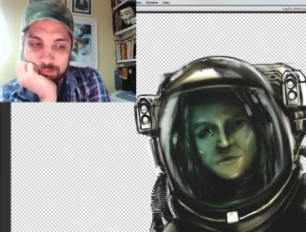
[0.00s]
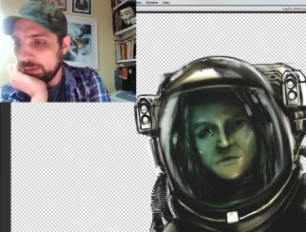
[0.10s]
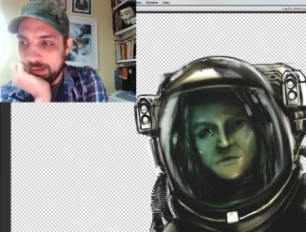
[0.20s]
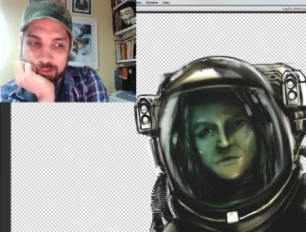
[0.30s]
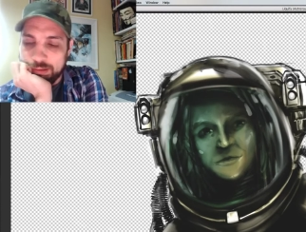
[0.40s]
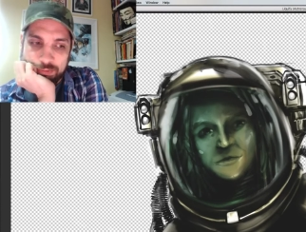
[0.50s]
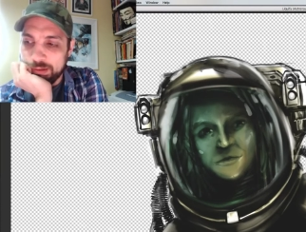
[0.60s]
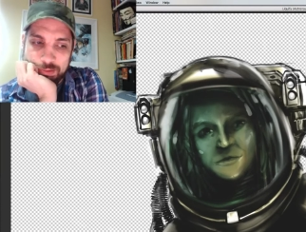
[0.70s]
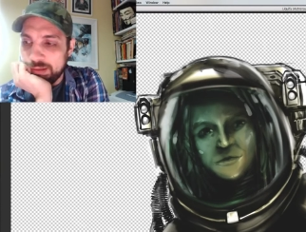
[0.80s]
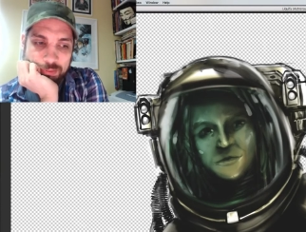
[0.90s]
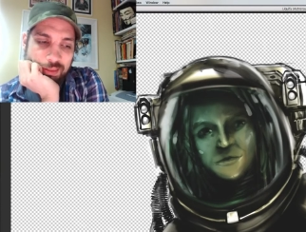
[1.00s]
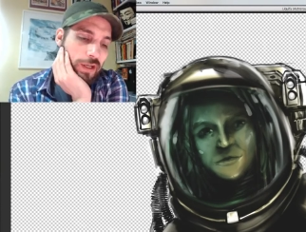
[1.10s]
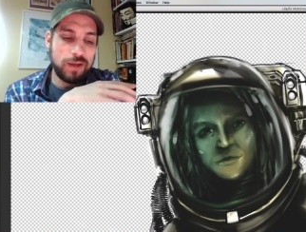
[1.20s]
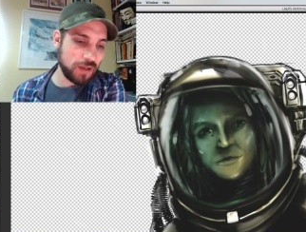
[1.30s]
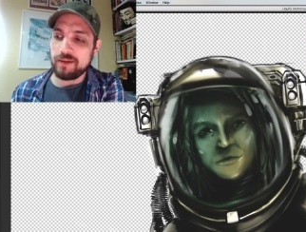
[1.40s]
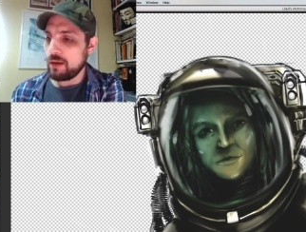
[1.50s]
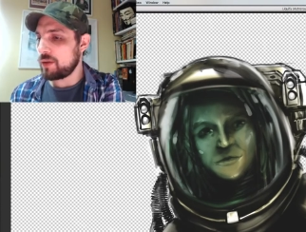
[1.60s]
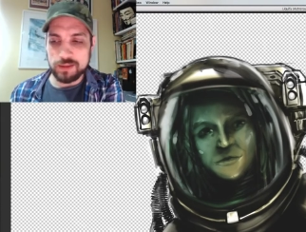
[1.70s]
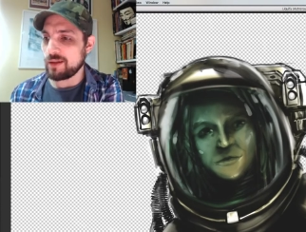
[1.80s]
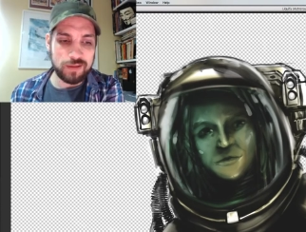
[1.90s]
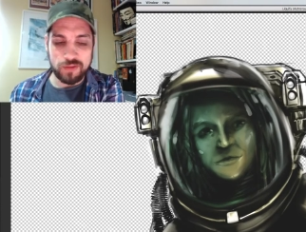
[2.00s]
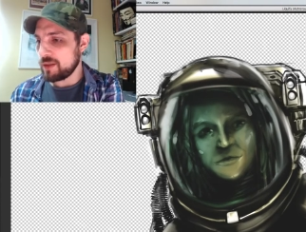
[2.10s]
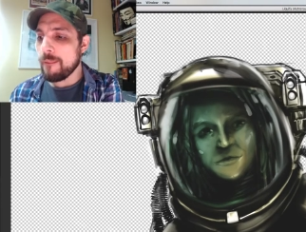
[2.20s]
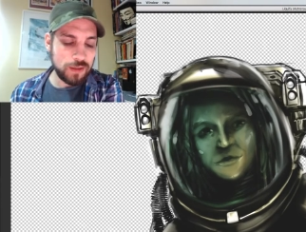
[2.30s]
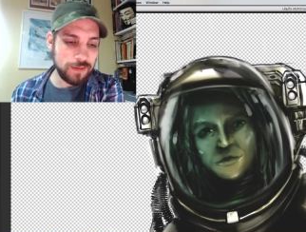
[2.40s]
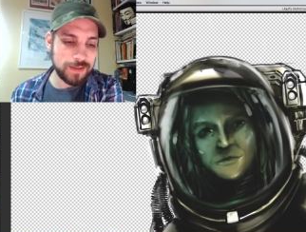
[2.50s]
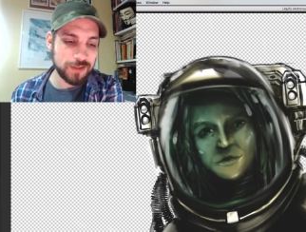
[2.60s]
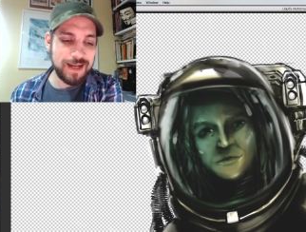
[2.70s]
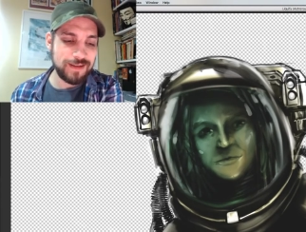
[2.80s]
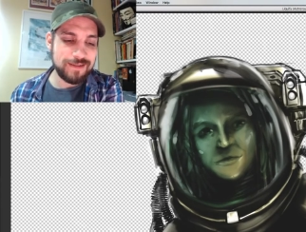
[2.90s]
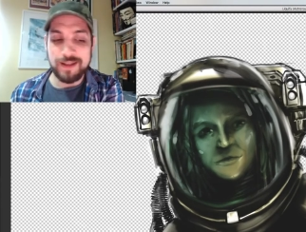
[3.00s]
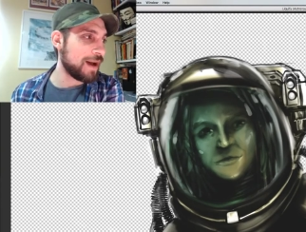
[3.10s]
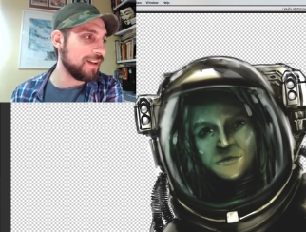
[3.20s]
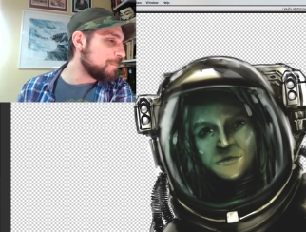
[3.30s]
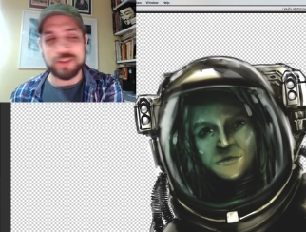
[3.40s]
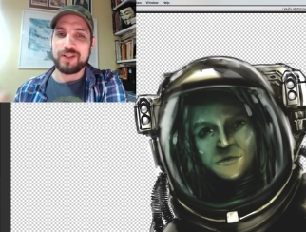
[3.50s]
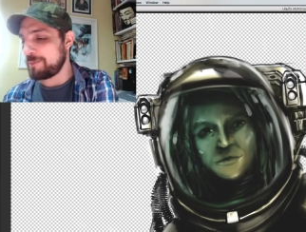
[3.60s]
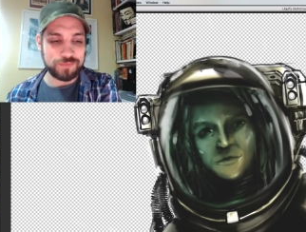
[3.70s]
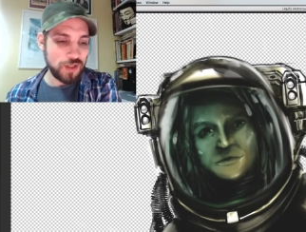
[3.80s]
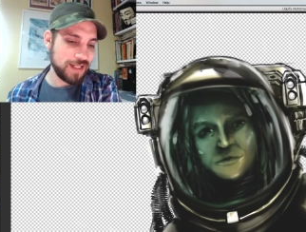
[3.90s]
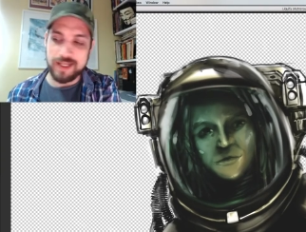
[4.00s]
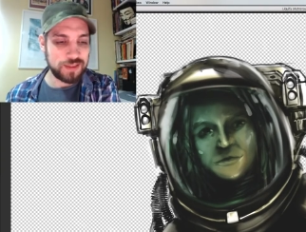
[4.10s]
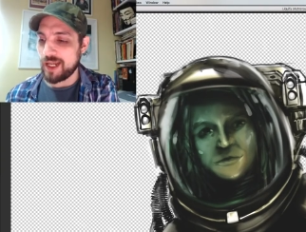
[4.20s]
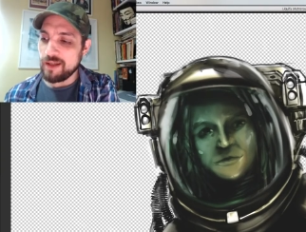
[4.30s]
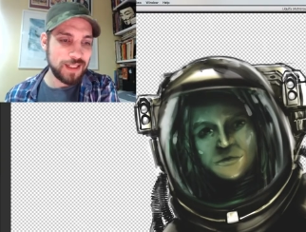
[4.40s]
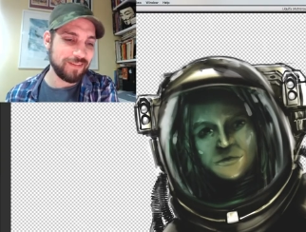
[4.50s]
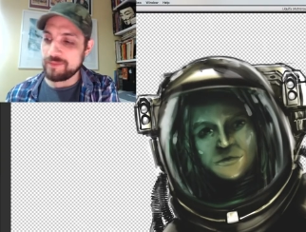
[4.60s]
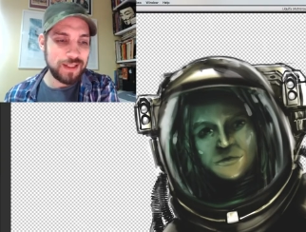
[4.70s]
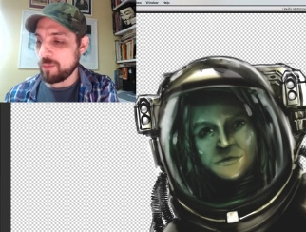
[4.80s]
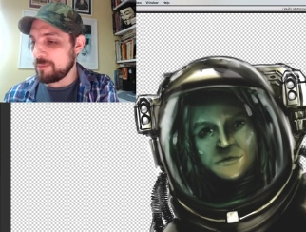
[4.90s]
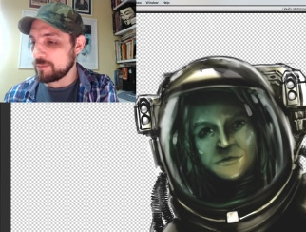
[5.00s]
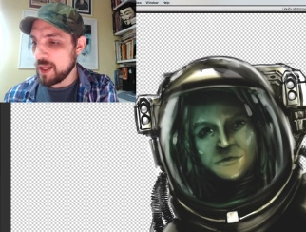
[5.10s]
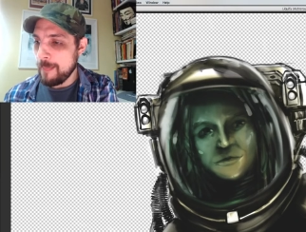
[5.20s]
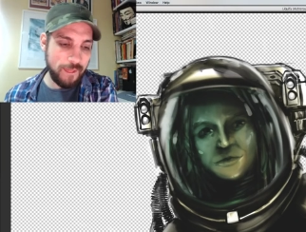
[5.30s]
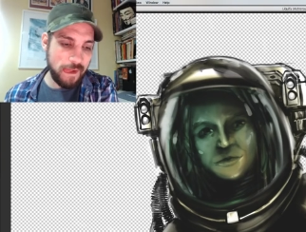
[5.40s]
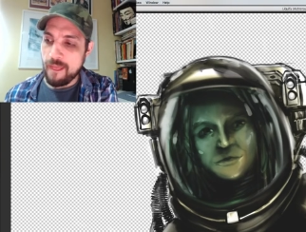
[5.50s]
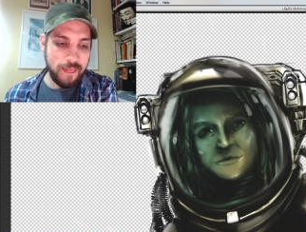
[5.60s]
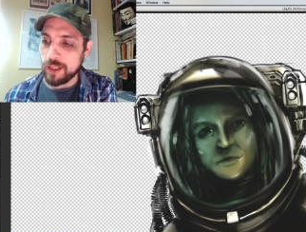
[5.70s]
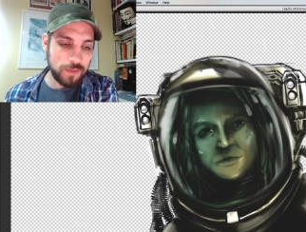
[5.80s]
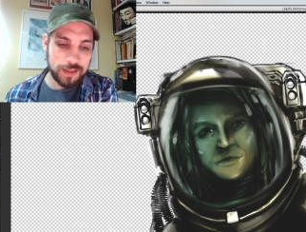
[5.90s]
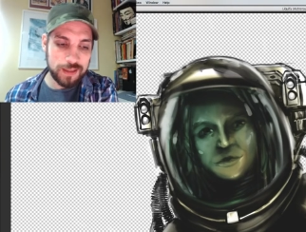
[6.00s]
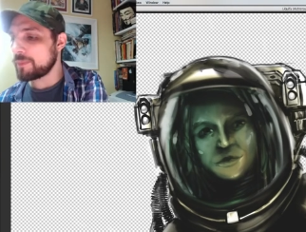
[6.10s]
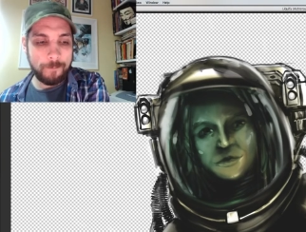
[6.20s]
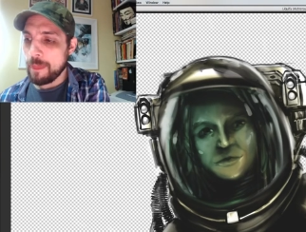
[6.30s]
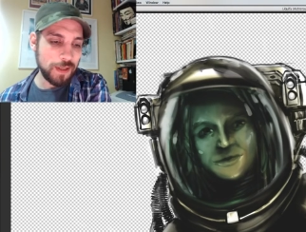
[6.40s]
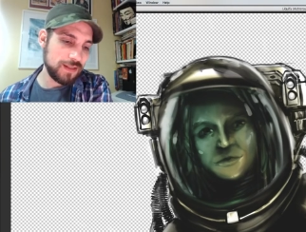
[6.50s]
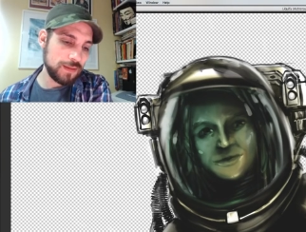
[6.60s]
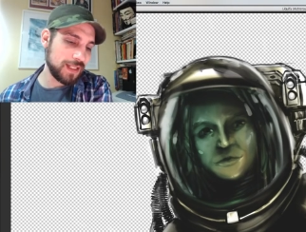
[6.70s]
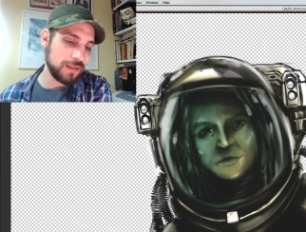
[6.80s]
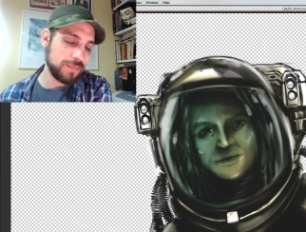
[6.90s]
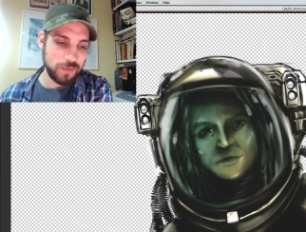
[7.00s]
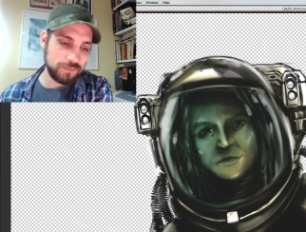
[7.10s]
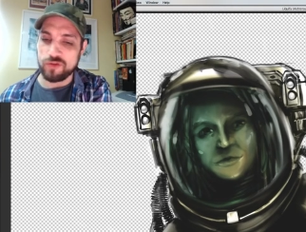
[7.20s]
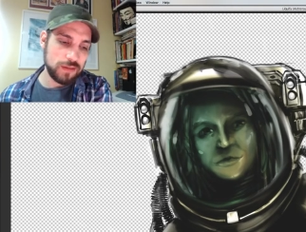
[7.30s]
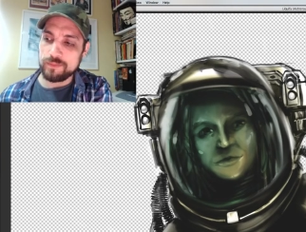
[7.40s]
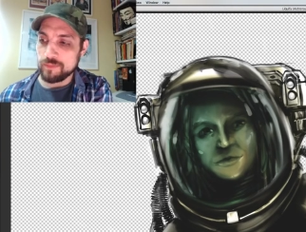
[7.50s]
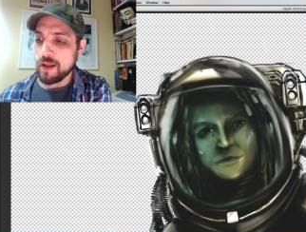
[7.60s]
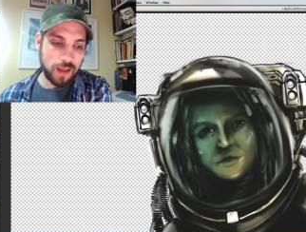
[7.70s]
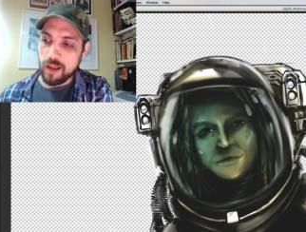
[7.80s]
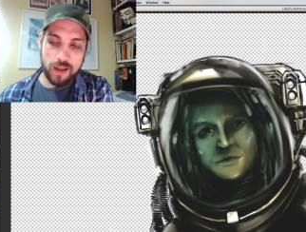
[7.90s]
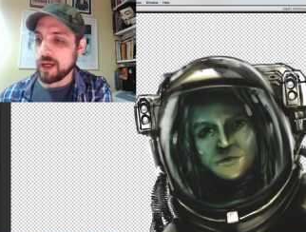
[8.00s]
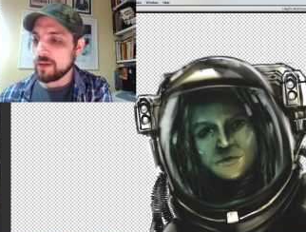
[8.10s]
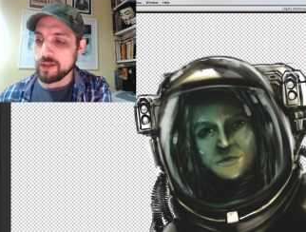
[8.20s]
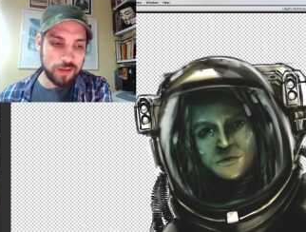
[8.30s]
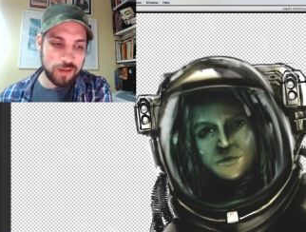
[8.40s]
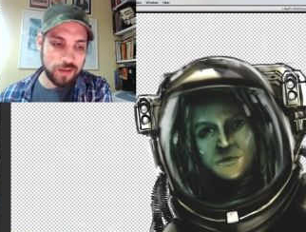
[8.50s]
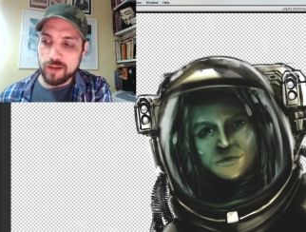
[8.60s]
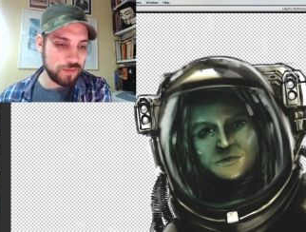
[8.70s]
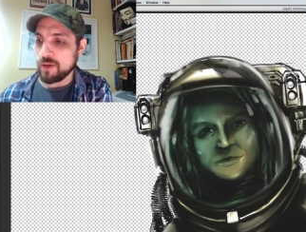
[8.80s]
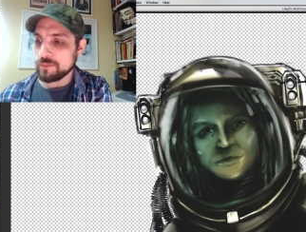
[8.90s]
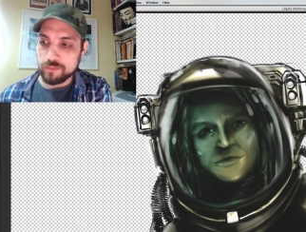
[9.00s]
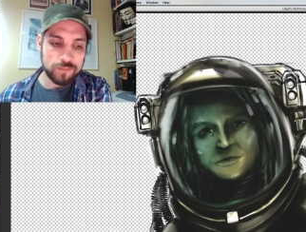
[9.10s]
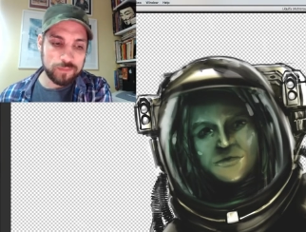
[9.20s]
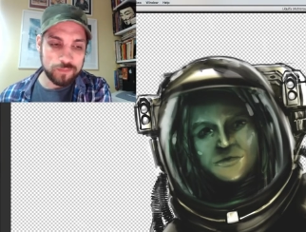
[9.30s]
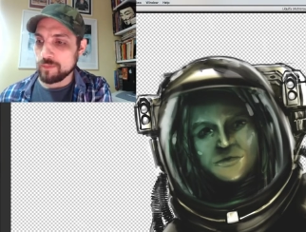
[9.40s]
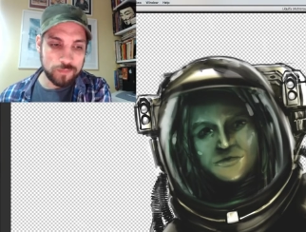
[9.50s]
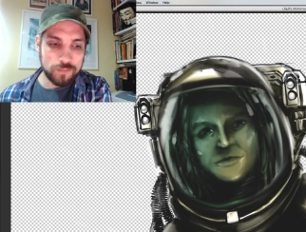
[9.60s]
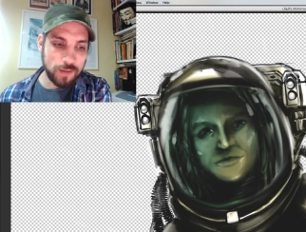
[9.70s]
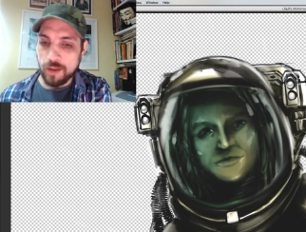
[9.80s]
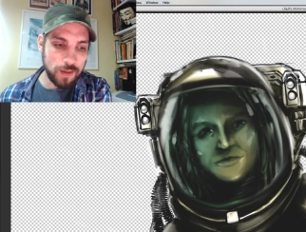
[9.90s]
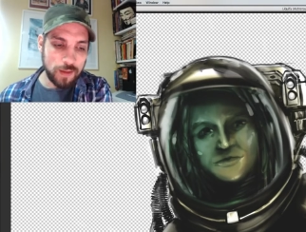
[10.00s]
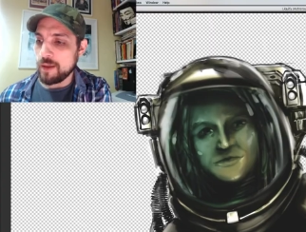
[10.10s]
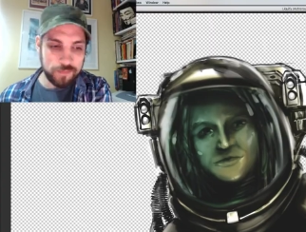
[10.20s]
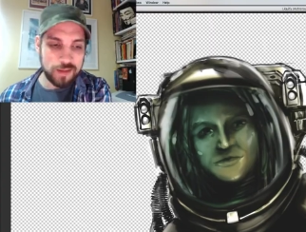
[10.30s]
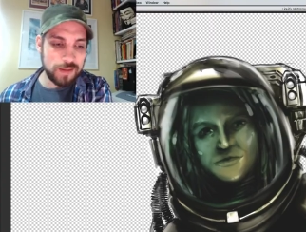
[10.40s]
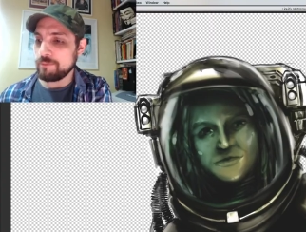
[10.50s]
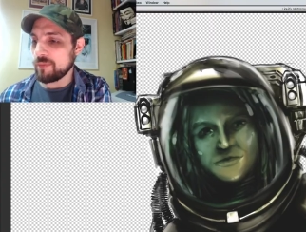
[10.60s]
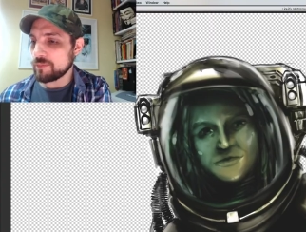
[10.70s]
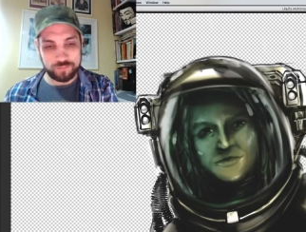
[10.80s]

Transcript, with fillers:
Speaker 1: in there. How cool is that? This is a drawing. This is not a photograph. So I can say, right, there you go, make her chin bigger or smaller. I'm